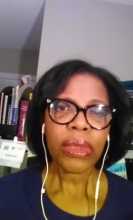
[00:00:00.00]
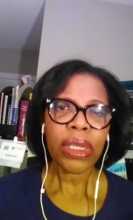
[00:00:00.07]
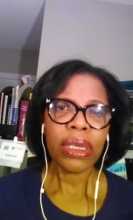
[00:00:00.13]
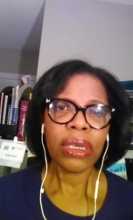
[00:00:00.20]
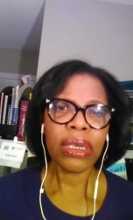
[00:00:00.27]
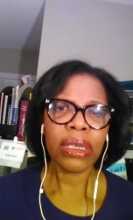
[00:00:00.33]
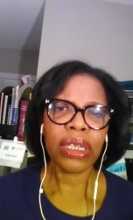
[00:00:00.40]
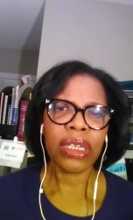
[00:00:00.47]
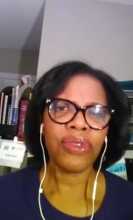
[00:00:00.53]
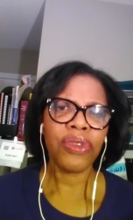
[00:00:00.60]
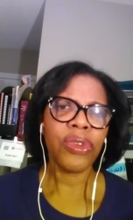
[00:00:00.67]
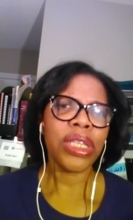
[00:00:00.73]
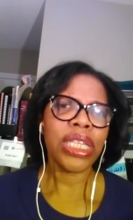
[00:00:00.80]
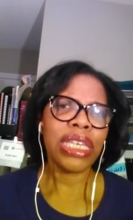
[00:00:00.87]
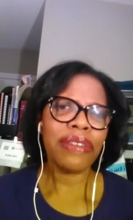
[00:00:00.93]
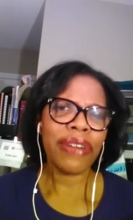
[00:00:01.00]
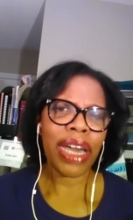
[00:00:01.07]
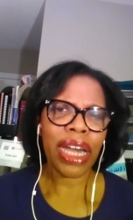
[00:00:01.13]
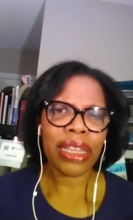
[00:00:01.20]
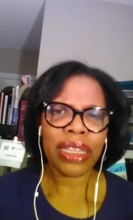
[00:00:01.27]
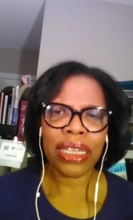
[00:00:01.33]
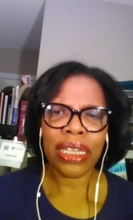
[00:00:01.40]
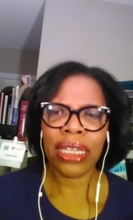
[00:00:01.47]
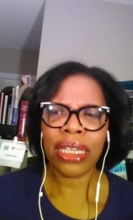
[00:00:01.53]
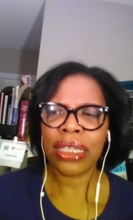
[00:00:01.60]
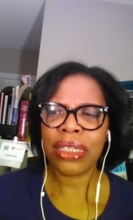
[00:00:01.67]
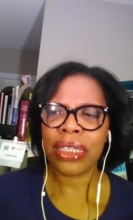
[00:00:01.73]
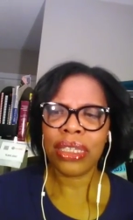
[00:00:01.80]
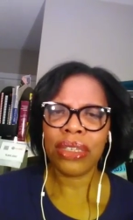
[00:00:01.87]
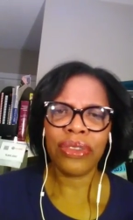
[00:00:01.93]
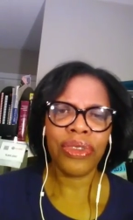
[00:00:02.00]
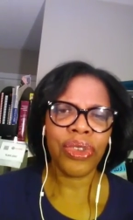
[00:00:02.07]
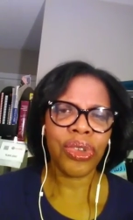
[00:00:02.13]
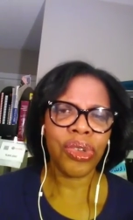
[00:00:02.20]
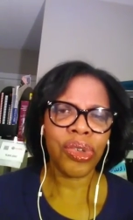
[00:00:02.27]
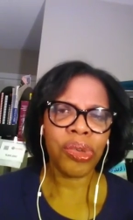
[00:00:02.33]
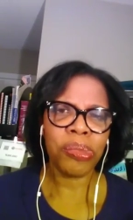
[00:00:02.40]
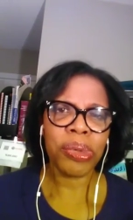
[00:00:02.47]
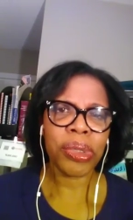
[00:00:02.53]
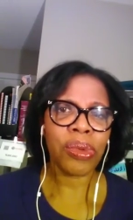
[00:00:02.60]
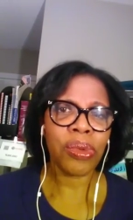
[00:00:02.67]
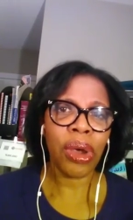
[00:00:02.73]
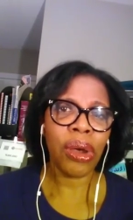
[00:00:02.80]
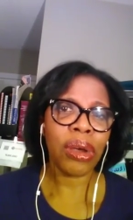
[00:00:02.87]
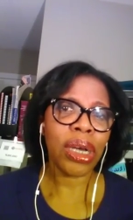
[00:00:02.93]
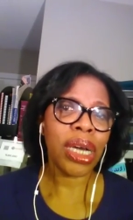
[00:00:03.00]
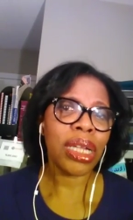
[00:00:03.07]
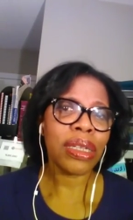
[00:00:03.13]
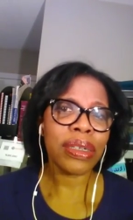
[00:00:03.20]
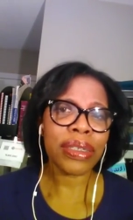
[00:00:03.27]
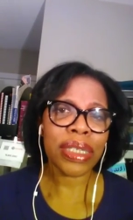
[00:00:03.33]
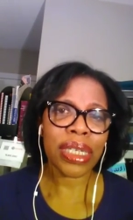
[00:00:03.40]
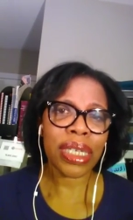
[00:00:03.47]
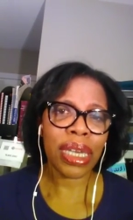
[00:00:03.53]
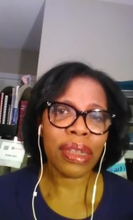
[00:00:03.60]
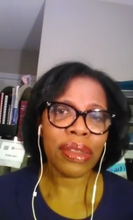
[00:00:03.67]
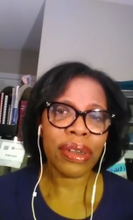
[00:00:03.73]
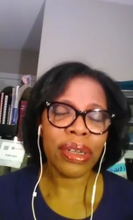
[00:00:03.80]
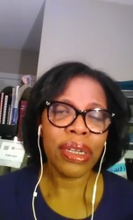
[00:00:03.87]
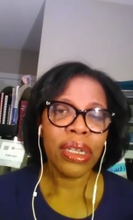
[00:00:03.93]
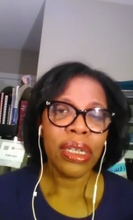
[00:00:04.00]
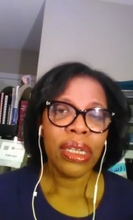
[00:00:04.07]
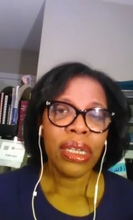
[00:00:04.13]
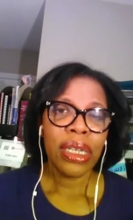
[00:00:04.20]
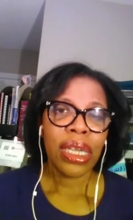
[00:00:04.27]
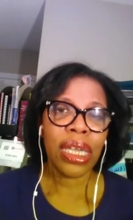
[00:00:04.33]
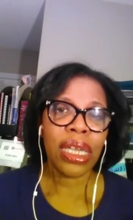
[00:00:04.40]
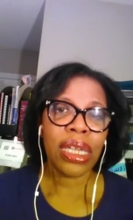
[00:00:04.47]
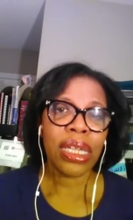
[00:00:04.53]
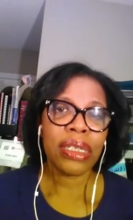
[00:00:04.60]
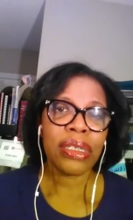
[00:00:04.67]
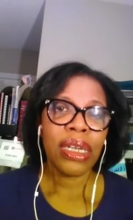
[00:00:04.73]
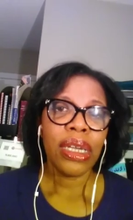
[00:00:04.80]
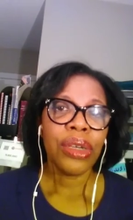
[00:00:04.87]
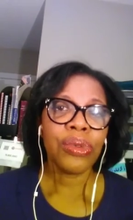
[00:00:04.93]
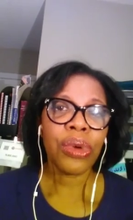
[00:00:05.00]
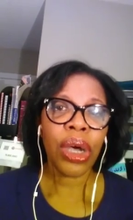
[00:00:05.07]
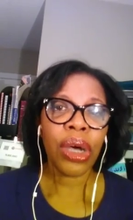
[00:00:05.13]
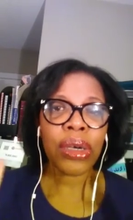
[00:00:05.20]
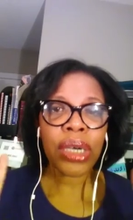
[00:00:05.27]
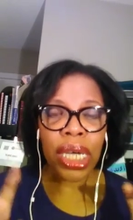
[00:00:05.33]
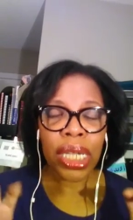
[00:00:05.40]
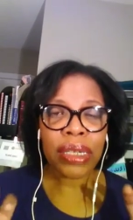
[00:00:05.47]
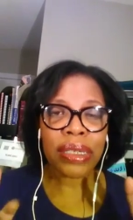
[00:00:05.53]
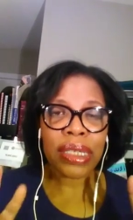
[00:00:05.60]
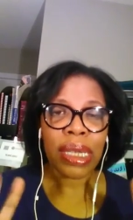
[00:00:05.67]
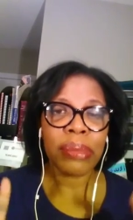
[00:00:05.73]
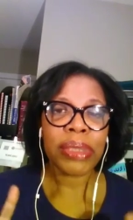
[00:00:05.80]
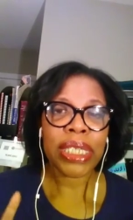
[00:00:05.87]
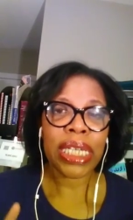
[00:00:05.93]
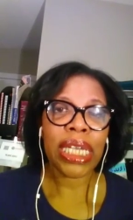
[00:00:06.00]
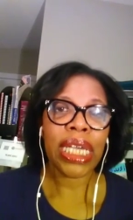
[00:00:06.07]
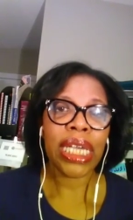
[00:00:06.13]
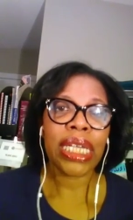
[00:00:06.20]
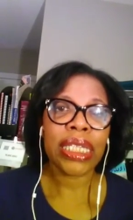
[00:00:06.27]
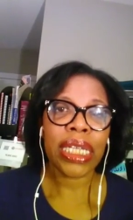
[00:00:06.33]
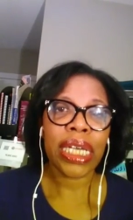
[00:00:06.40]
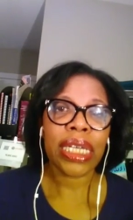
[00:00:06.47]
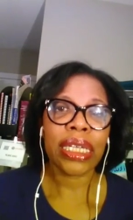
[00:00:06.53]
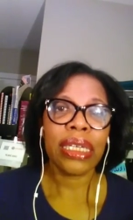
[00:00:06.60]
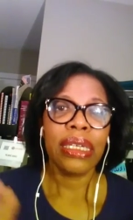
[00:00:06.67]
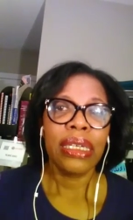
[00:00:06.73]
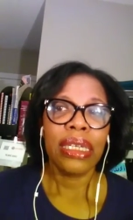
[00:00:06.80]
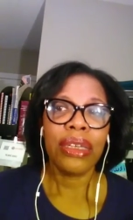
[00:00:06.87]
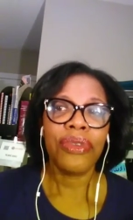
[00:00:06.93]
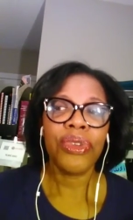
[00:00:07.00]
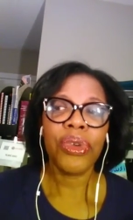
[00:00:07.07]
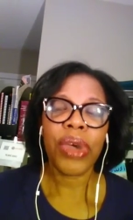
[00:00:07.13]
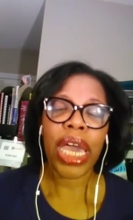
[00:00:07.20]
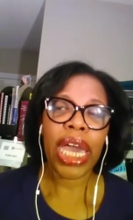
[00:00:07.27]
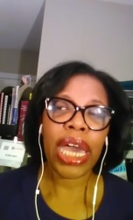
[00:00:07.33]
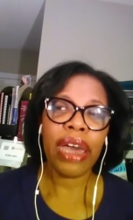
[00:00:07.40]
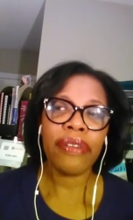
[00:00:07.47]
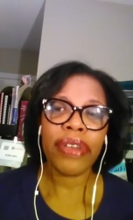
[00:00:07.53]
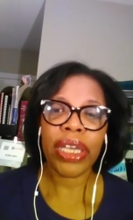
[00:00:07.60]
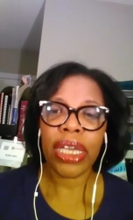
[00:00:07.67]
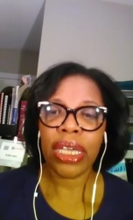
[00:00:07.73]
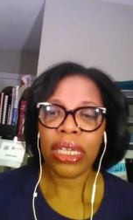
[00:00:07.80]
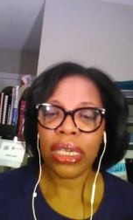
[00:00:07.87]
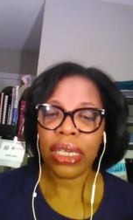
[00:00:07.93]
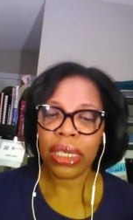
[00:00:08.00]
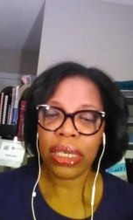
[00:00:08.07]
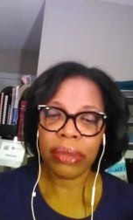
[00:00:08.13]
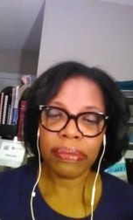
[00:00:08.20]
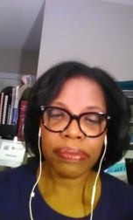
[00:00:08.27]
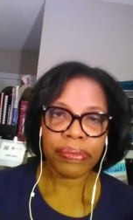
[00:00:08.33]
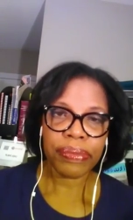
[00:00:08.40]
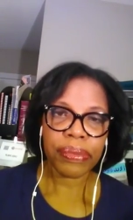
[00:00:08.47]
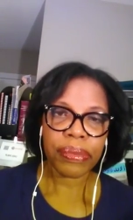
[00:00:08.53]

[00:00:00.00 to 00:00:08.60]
uh, if you leave out things, if you put the wrong colors together, and wrong colors, I'm saying like if you have a um,